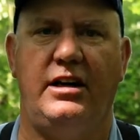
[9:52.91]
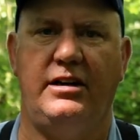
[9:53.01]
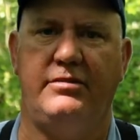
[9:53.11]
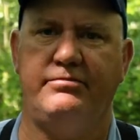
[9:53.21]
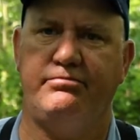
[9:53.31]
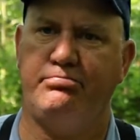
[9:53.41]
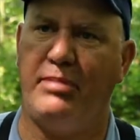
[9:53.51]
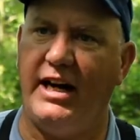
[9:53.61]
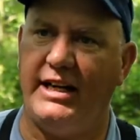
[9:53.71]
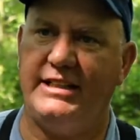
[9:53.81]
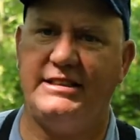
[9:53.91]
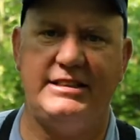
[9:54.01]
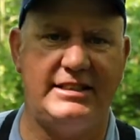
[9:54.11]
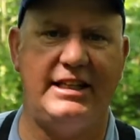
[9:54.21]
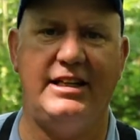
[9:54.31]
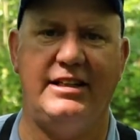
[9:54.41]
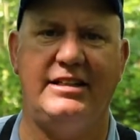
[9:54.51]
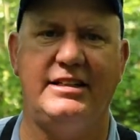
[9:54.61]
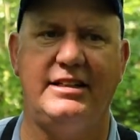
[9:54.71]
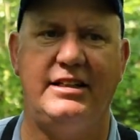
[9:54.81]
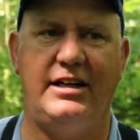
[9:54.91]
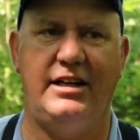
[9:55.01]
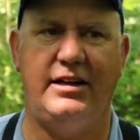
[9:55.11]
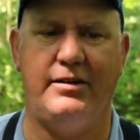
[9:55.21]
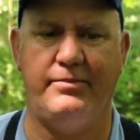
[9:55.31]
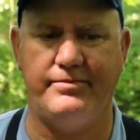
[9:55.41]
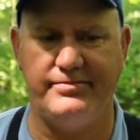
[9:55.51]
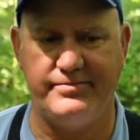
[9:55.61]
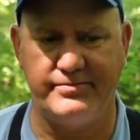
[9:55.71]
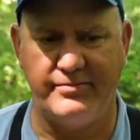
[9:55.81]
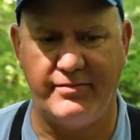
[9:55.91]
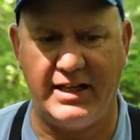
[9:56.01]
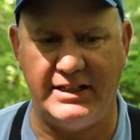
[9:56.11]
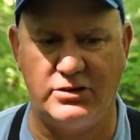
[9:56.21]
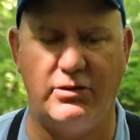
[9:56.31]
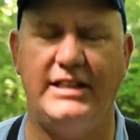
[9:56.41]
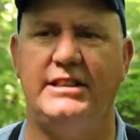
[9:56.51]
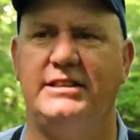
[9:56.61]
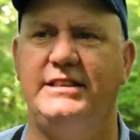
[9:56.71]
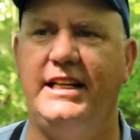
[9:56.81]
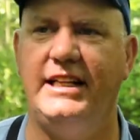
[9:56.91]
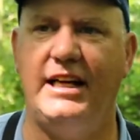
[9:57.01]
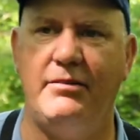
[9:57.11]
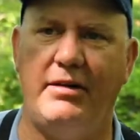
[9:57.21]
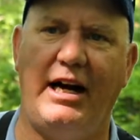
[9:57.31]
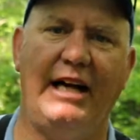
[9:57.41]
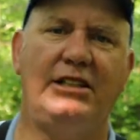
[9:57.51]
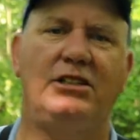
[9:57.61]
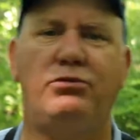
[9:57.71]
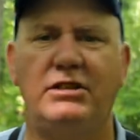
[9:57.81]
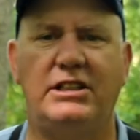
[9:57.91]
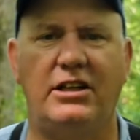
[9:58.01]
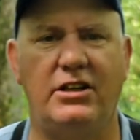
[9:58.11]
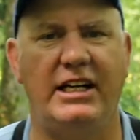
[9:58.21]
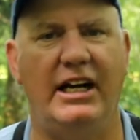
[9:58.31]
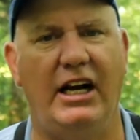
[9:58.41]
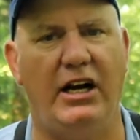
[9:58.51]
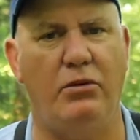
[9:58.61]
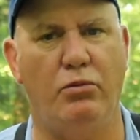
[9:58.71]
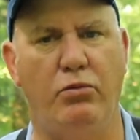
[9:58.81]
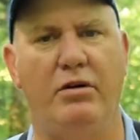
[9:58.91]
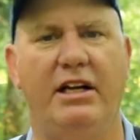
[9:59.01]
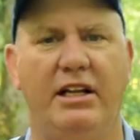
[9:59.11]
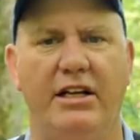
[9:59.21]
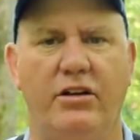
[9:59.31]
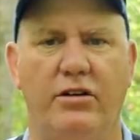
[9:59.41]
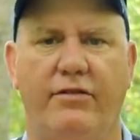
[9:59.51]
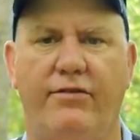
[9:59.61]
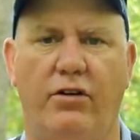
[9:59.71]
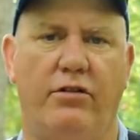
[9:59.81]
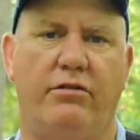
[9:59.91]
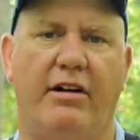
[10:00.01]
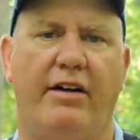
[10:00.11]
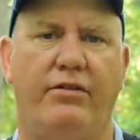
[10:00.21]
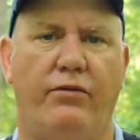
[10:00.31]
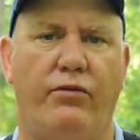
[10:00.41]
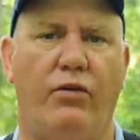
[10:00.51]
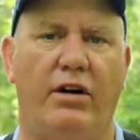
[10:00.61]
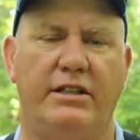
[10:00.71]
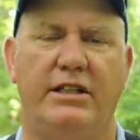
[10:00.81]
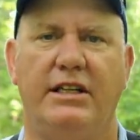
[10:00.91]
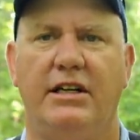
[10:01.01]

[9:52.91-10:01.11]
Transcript: Um, but still, um, it's great to see them. I just wish I could get a really good photograph of one.